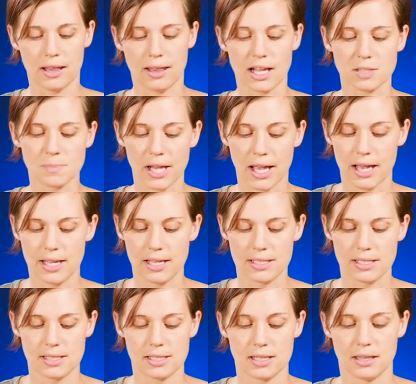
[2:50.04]
That's
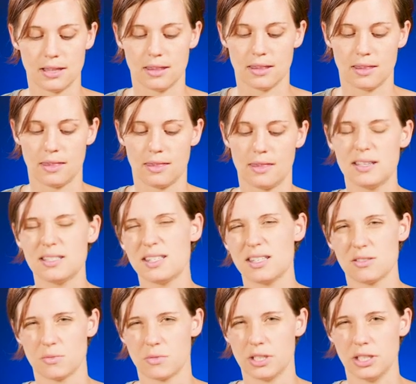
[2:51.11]
because this
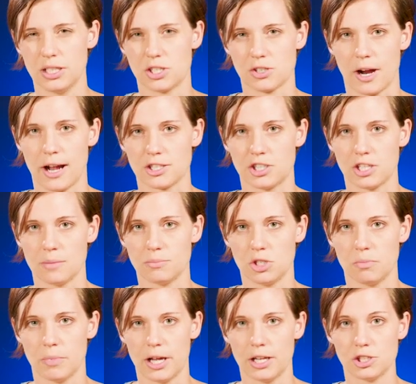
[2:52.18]
isn't really scratched up
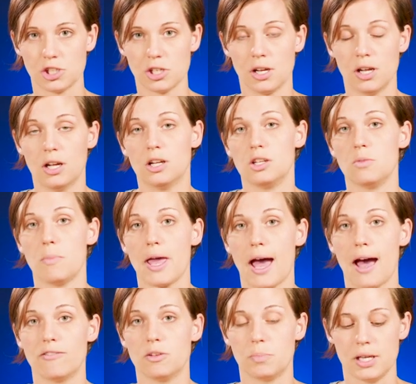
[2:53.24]
too much. You may
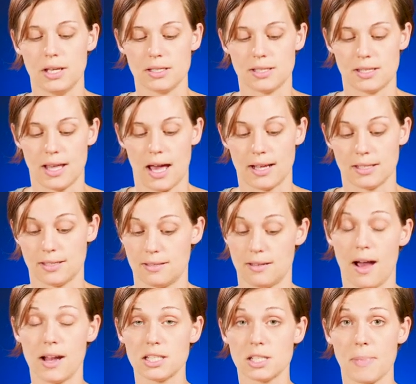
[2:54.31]
have a piece that's
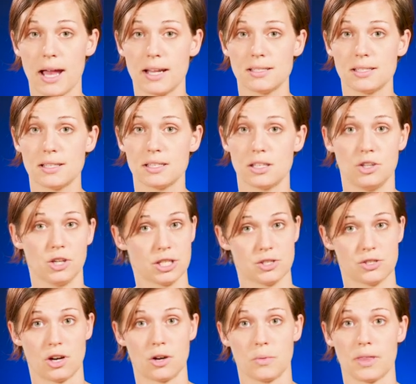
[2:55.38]
not as bad as this and you can
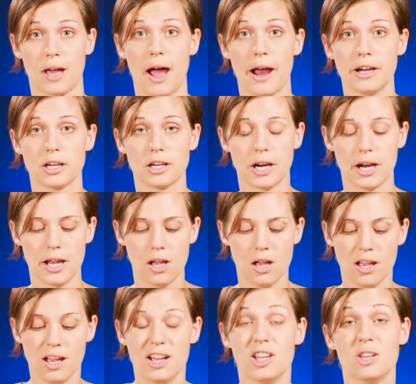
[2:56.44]
start with a higher grit.
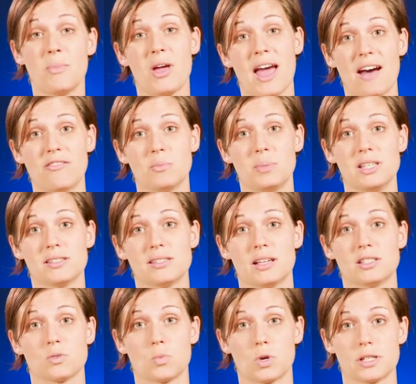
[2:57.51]
You may have a piece
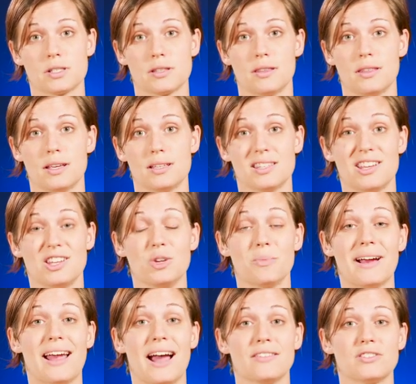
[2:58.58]
that's worse than this and you
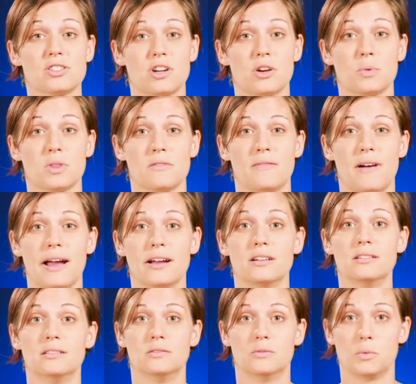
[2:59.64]
might have to start with a
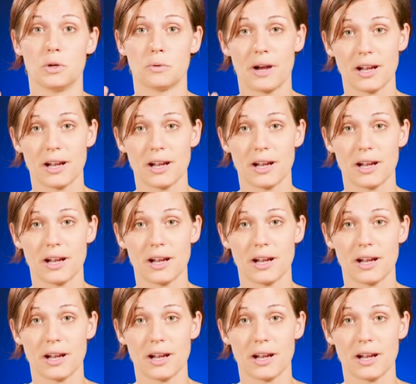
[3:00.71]
file we